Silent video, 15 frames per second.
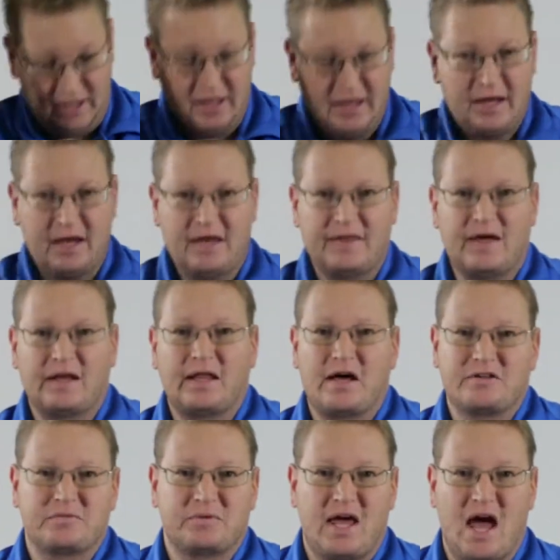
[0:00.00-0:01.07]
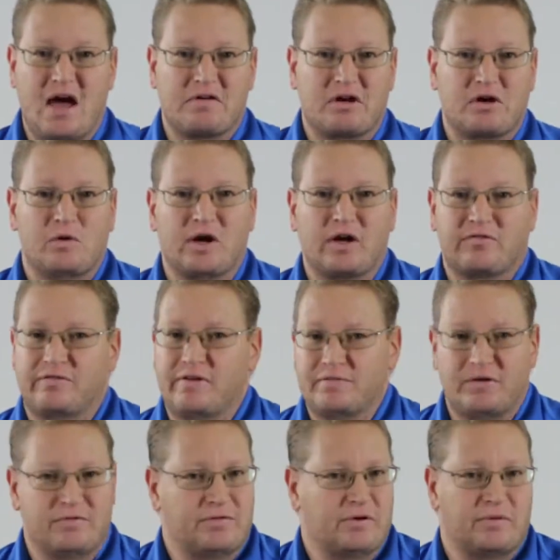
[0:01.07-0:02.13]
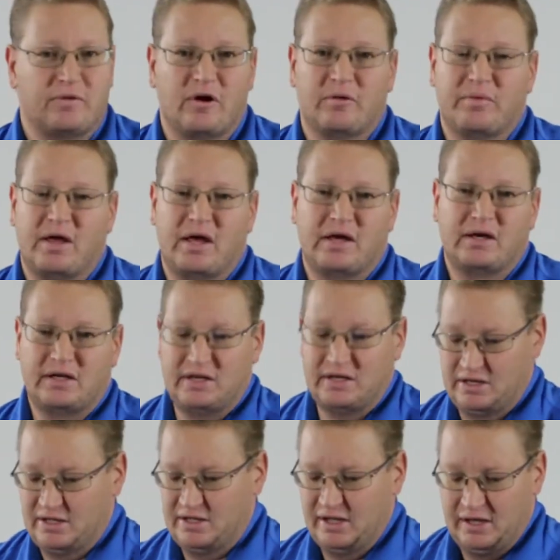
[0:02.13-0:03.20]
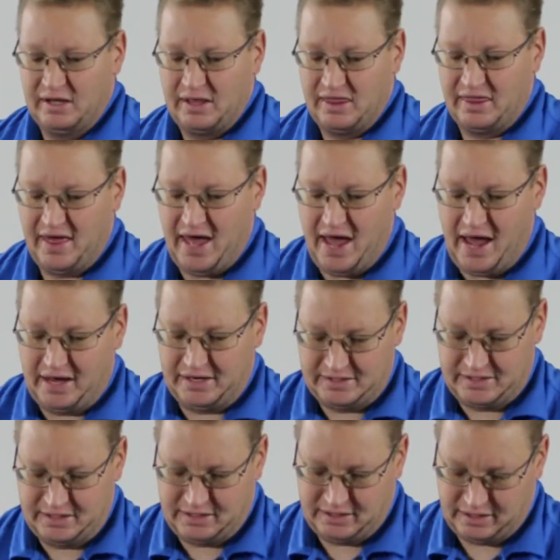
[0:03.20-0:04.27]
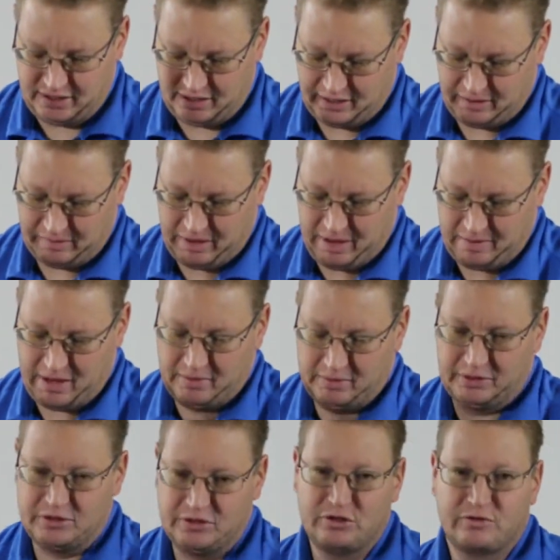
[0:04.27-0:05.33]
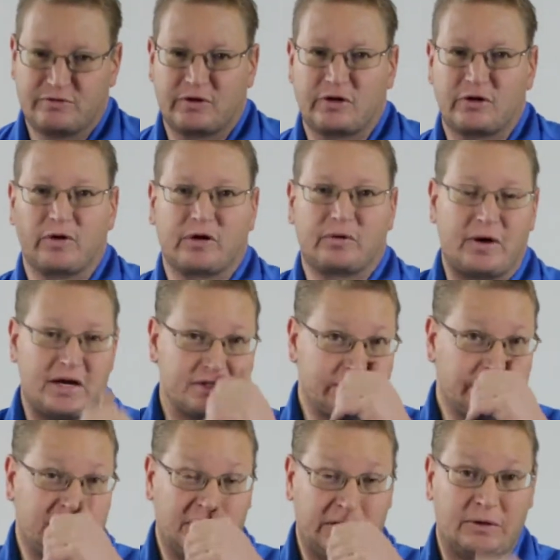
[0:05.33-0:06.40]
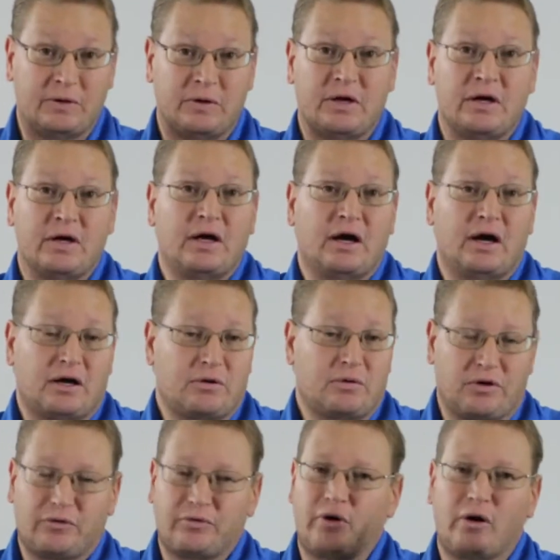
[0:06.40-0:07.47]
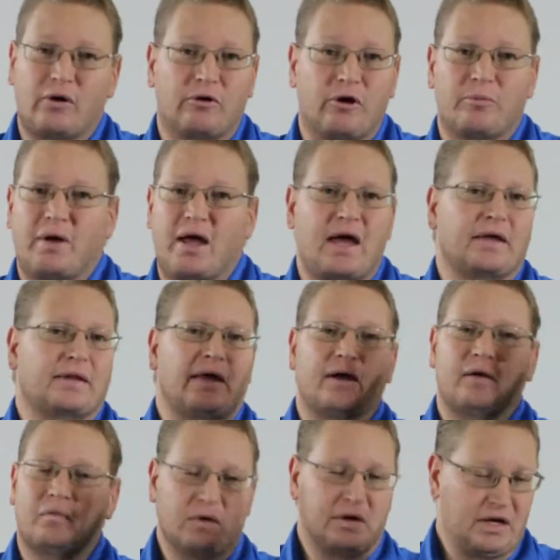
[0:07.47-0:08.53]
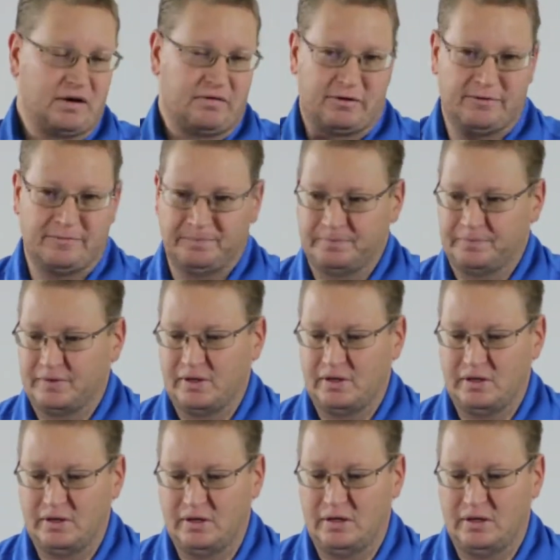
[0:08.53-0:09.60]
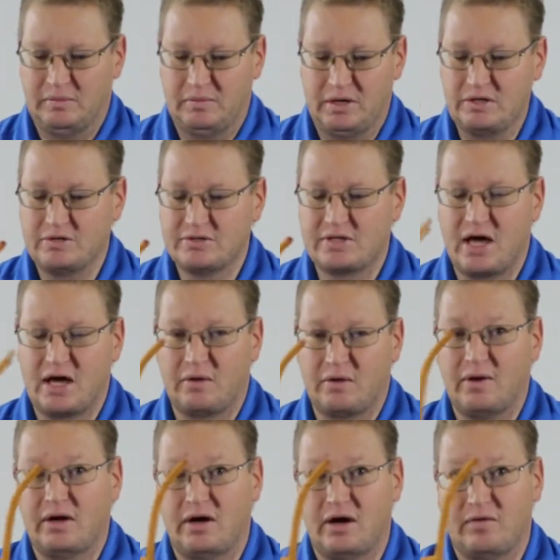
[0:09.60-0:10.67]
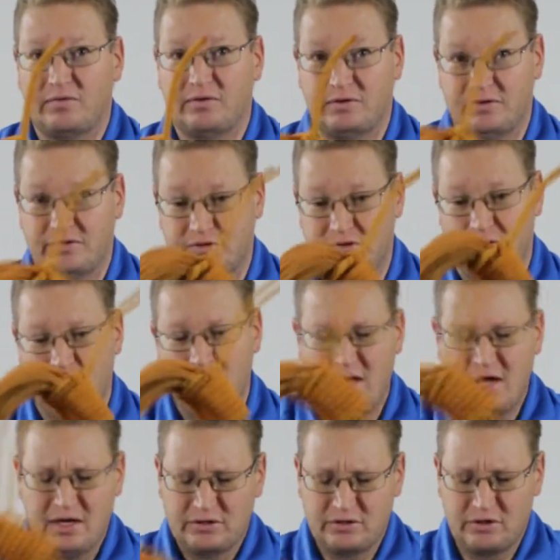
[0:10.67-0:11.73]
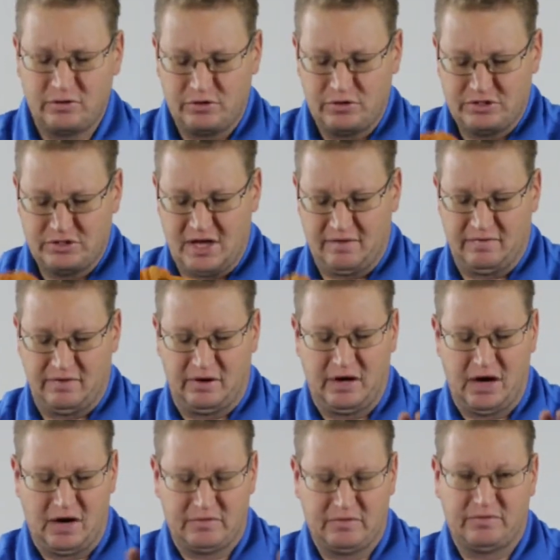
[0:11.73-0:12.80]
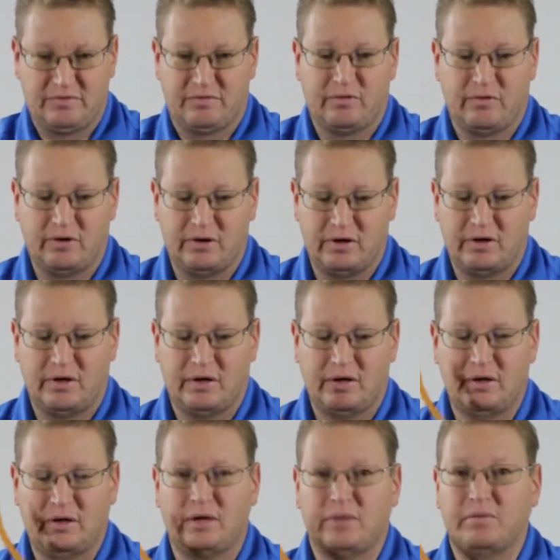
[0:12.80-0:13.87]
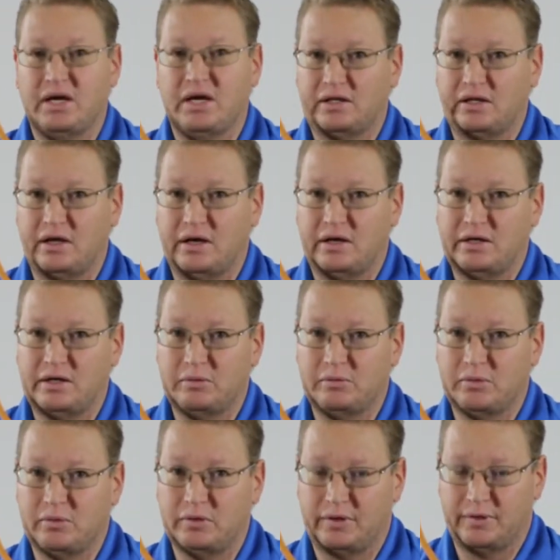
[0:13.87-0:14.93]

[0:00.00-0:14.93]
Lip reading: and that allows me to have a quick 50-foot rope handy that I'm able to use for a quick rescue, a quick throw rope, hand line, whatever. And I use that quite often. So don't use that very often for a main line anymore.